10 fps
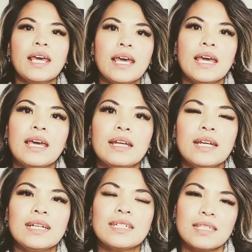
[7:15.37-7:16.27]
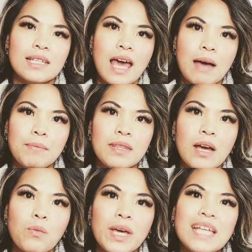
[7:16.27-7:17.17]
and it doesn't happen
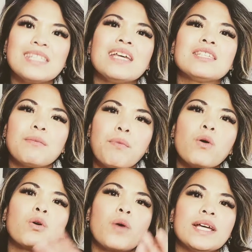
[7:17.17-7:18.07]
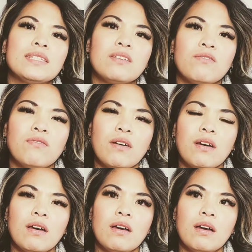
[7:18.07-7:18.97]
that way. It's a progressive
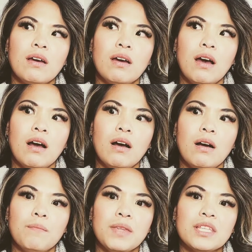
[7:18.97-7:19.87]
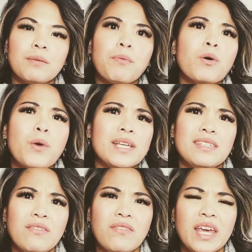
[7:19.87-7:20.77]

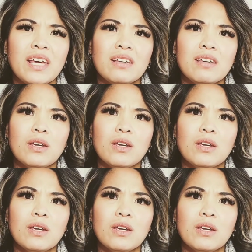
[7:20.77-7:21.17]
thing,